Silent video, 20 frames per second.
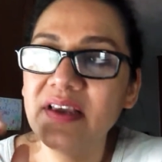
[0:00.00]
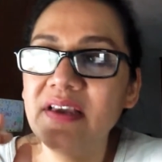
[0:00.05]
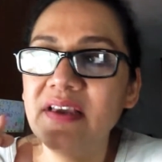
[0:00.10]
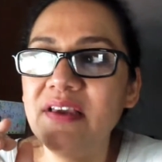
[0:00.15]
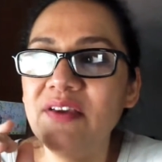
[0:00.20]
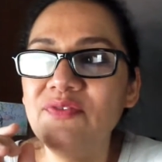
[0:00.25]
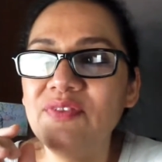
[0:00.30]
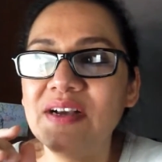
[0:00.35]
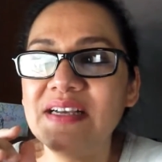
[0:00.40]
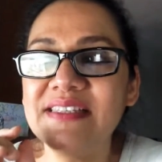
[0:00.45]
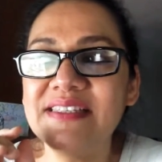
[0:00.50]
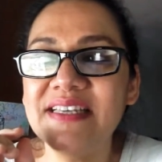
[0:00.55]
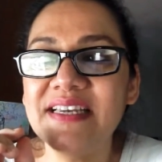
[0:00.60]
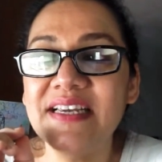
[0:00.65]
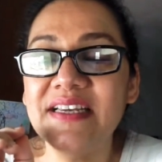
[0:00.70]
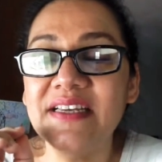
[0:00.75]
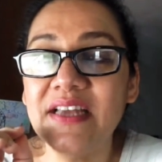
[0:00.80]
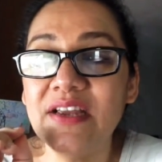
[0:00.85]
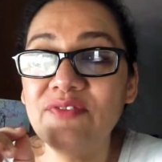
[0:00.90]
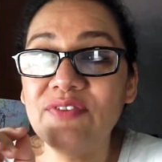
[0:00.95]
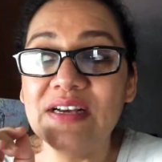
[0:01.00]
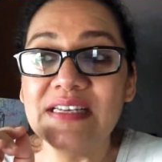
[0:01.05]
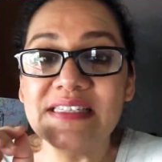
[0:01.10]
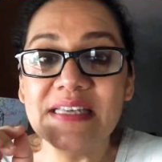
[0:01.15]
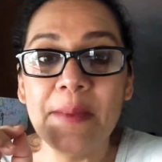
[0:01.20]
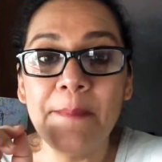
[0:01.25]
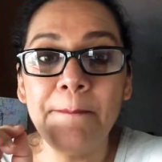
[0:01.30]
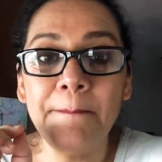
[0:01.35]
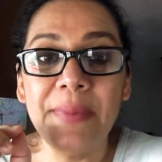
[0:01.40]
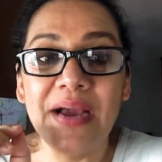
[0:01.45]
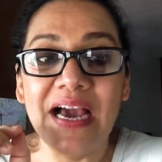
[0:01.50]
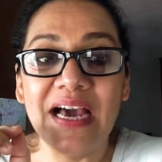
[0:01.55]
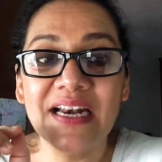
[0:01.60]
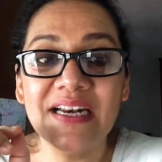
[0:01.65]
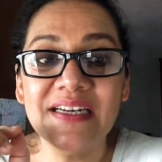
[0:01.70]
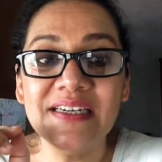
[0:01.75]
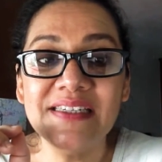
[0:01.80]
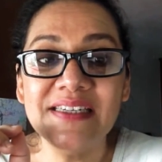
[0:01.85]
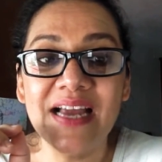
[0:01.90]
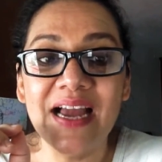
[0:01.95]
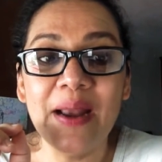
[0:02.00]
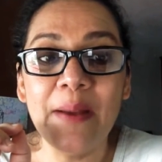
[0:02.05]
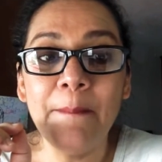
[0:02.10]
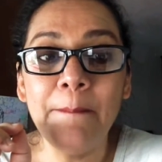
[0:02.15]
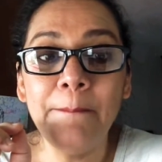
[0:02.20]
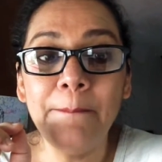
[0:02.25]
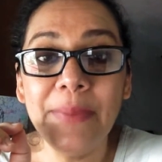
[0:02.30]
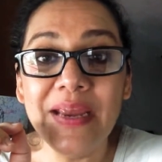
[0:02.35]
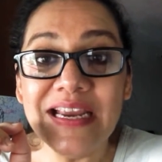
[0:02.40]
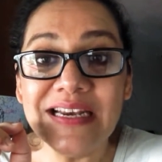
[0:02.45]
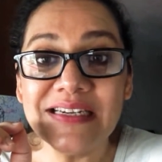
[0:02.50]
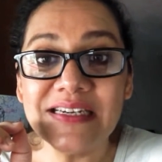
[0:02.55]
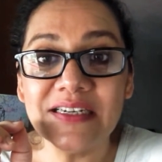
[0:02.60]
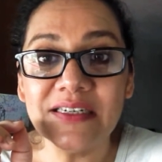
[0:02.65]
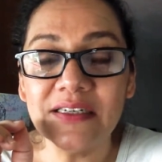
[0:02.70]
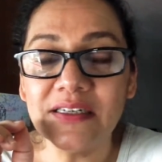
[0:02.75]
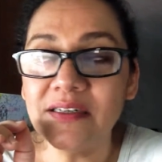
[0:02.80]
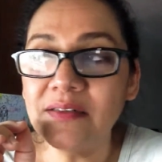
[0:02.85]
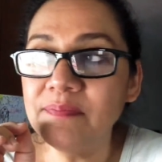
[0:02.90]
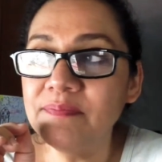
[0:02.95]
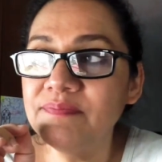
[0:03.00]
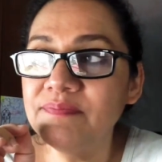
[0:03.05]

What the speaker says: If I say parrot and Peter,